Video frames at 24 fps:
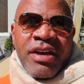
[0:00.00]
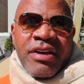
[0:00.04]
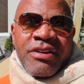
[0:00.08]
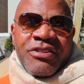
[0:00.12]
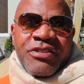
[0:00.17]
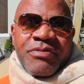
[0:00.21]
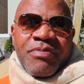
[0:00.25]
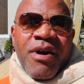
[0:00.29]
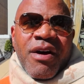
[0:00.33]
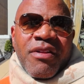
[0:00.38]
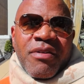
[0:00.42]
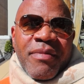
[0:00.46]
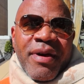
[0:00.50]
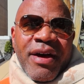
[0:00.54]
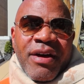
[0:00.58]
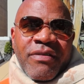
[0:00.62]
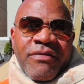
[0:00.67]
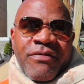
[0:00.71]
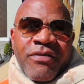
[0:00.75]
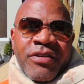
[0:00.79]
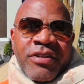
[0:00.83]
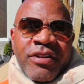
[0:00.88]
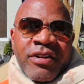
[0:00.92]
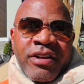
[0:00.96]
small
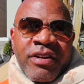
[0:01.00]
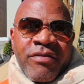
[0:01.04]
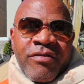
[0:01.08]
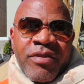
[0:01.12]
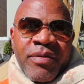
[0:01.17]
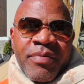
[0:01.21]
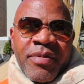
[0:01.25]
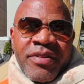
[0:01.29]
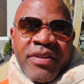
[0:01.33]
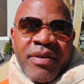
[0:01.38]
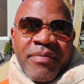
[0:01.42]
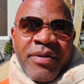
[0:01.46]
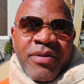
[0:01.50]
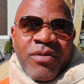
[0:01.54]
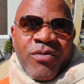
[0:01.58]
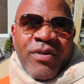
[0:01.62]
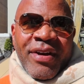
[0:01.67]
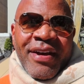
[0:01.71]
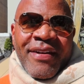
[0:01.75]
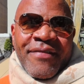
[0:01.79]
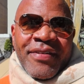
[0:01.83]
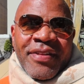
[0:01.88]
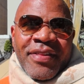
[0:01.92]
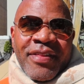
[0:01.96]
amount for delivery, but they've been
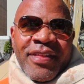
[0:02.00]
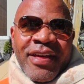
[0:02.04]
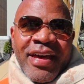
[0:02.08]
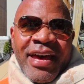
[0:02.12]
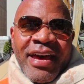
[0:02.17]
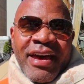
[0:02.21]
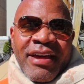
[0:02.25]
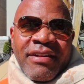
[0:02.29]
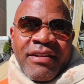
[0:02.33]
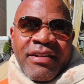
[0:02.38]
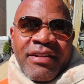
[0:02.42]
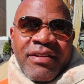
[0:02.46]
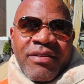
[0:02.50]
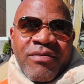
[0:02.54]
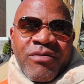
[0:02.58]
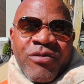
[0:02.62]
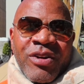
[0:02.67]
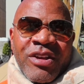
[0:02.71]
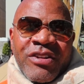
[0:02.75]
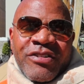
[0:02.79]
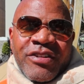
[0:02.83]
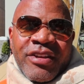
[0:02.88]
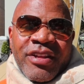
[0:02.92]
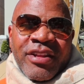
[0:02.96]
waiving that
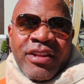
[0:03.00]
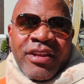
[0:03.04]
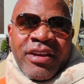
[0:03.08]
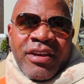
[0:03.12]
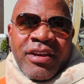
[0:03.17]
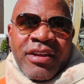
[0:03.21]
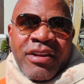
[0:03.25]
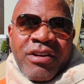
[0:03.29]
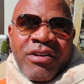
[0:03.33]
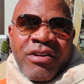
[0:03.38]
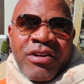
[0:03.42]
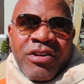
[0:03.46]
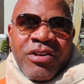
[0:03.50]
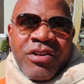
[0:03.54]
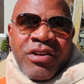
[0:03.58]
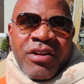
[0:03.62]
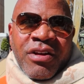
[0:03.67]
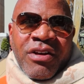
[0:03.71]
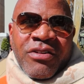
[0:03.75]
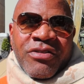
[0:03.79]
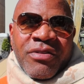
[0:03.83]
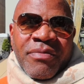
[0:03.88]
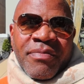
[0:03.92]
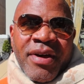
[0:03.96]
recently, and you can
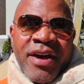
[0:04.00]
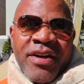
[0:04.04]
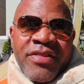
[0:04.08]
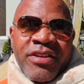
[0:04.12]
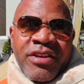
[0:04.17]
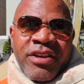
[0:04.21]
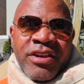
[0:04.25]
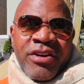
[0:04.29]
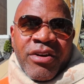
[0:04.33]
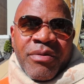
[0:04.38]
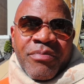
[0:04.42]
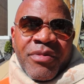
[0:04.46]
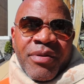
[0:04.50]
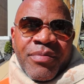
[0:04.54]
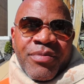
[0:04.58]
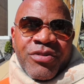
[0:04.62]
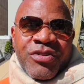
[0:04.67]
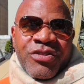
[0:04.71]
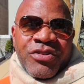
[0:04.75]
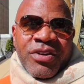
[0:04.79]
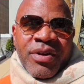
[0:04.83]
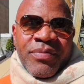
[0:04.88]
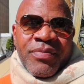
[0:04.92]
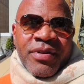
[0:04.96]
also buy the year
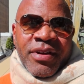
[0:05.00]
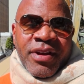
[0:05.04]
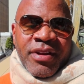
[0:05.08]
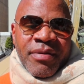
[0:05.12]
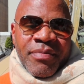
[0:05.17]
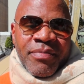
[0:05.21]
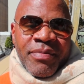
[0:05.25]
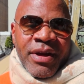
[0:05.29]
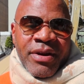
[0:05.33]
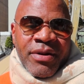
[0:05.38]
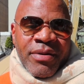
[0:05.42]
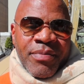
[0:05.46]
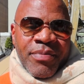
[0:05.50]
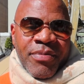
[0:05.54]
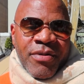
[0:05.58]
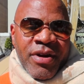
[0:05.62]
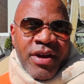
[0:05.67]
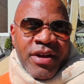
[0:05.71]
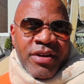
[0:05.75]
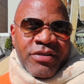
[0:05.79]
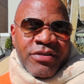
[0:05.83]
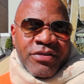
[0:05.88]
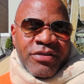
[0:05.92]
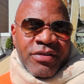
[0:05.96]
membership and get a better
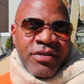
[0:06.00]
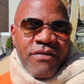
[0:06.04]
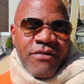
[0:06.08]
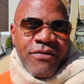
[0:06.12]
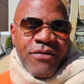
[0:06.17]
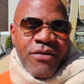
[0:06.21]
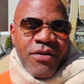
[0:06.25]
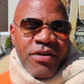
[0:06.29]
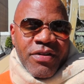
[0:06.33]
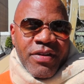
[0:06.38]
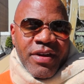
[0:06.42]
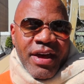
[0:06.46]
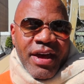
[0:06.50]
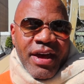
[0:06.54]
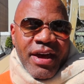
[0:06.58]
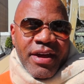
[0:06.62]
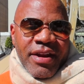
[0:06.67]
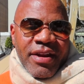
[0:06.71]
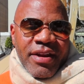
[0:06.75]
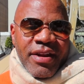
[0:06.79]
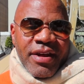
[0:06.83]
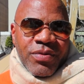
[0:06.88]
price for that.